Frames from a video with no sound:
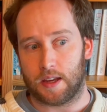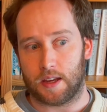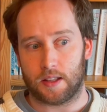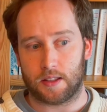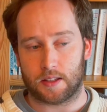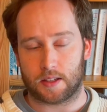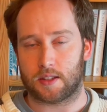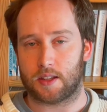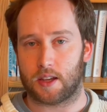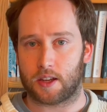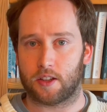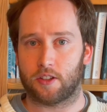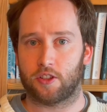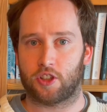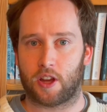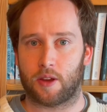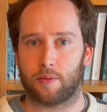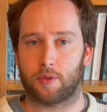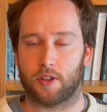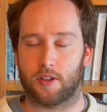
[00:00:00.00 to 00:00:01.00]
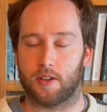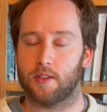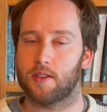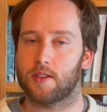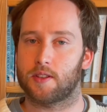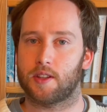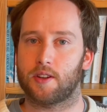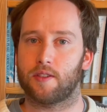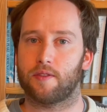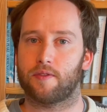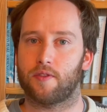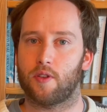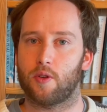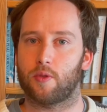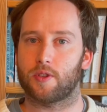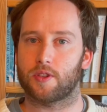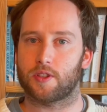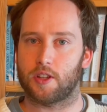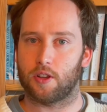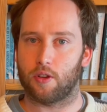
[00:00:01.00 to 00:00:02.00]
In the second chapter, instead of
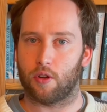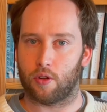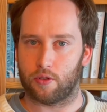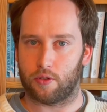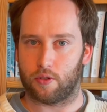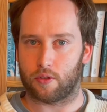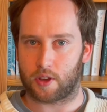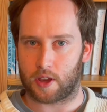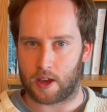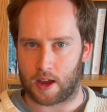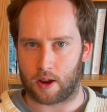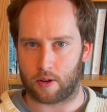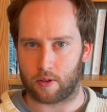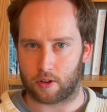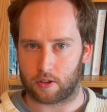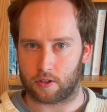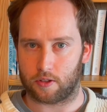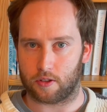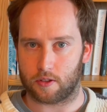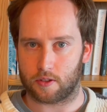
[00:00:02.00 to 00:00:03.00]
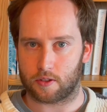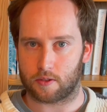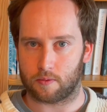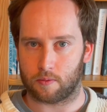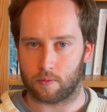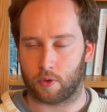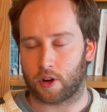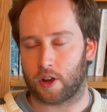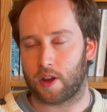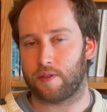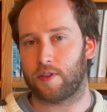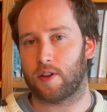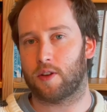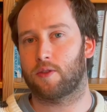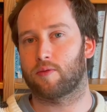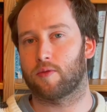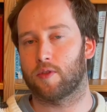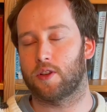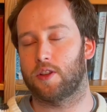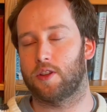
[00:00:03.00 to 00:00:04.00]
focusing on your characters, what I
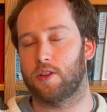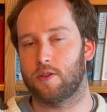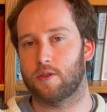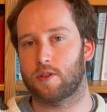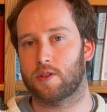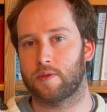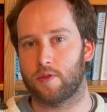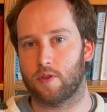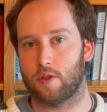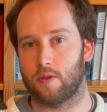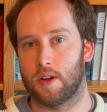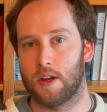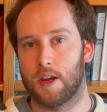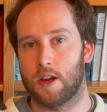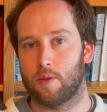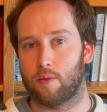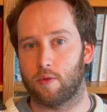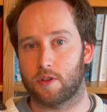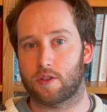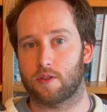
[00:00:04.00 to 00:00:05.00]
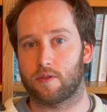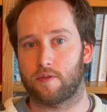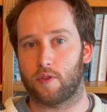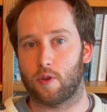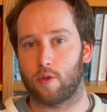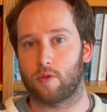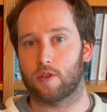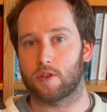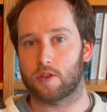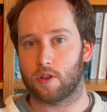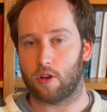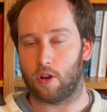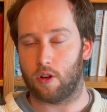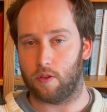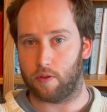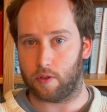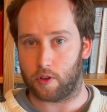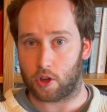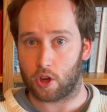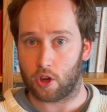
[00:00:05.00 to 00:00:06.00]
found really useful was to focus
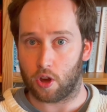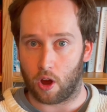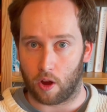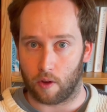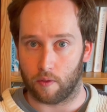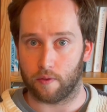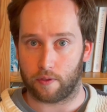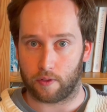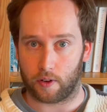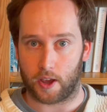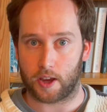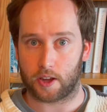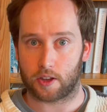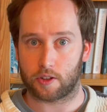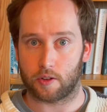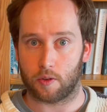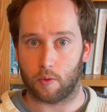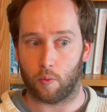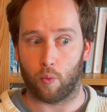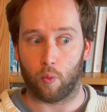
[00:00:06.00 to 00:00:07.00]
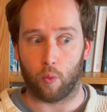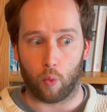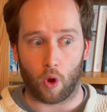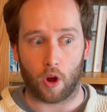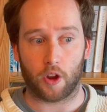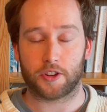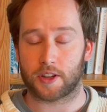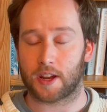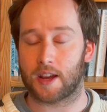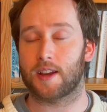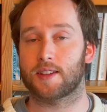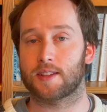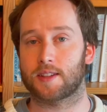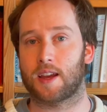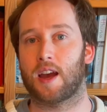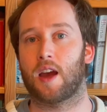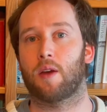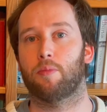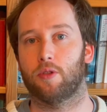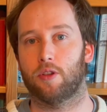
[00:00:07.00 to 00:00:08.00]
on the conflict. What has
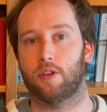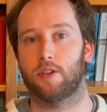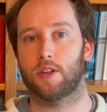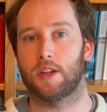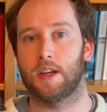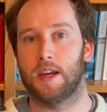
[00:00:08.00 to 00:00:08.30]
happened?